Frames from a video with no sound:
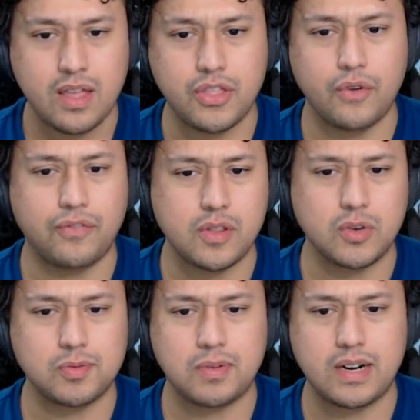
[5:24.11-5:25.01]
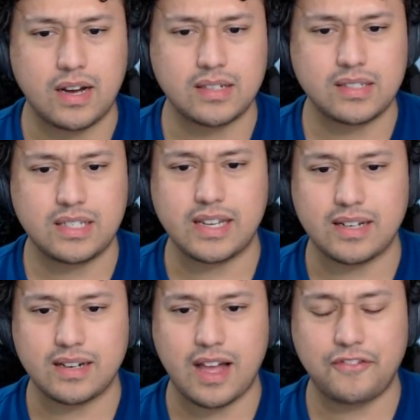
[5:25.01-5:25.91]
Though for the most part, honestly,
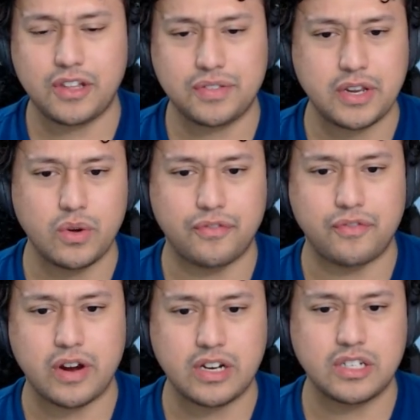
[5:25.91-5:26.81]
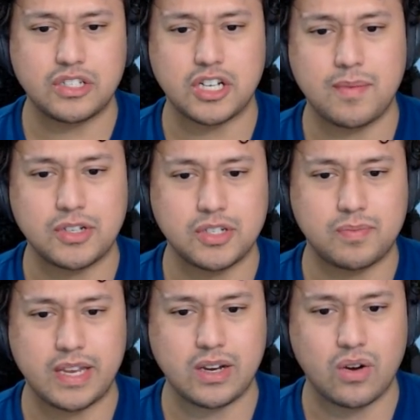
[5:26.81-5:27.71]
like, I feel like they do a very good job at just
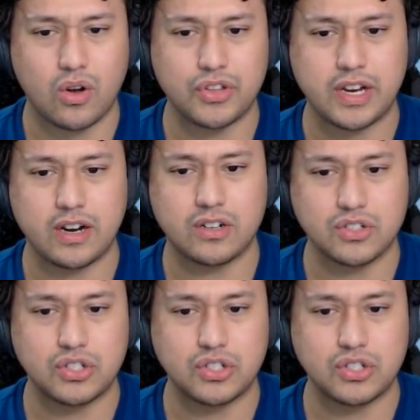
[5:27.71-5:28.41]
making all the characters